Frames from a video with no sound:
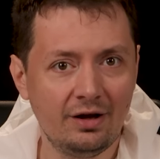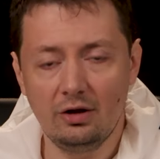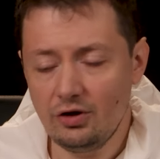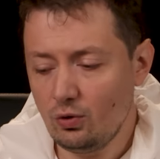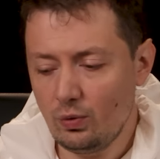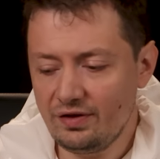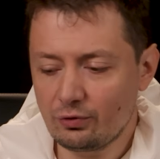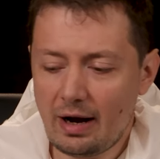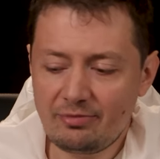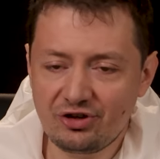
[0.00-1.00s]
Although when the
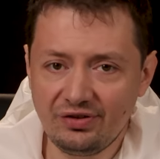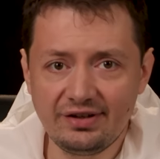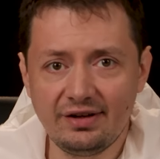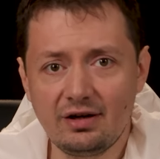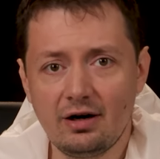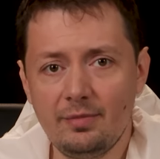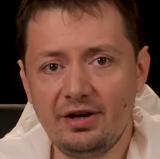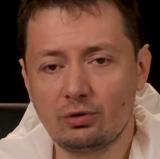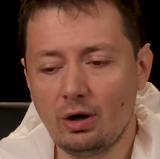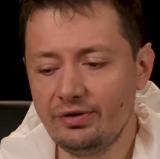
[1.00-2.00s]
rapture didn't come,
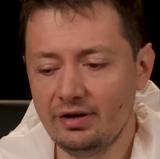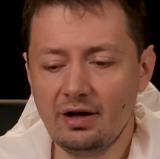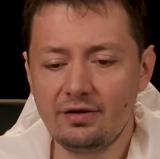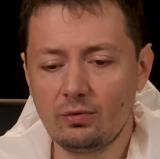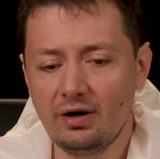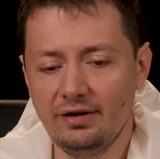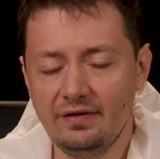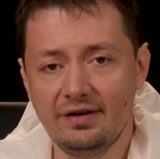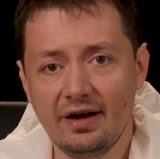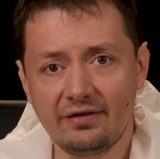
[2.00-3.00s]
he wrote another one in
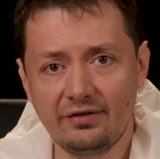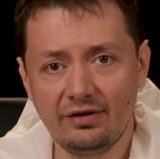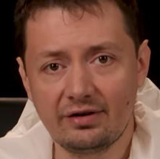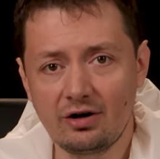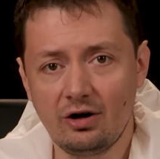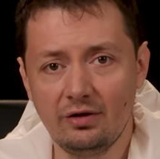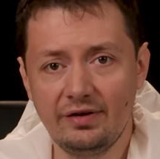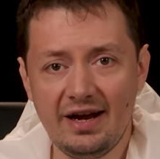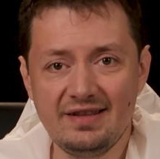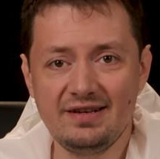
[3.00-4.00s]
the next year called
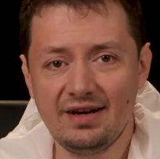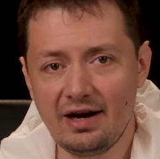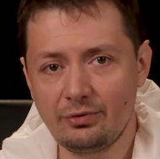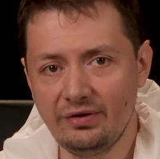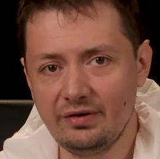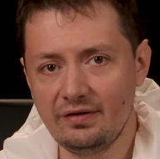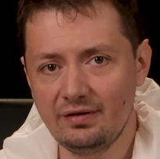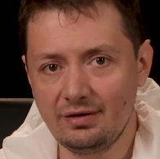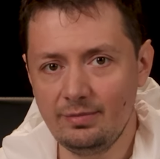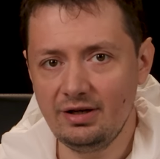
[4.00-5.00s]
89 Reasons
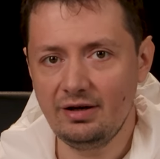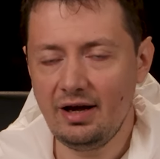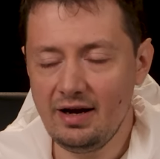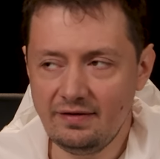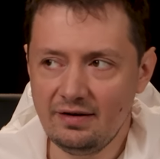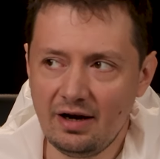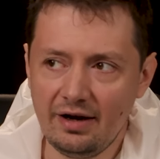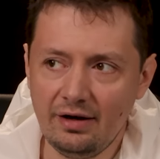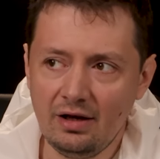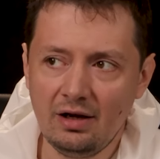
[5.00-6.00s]
It Could Be in 89,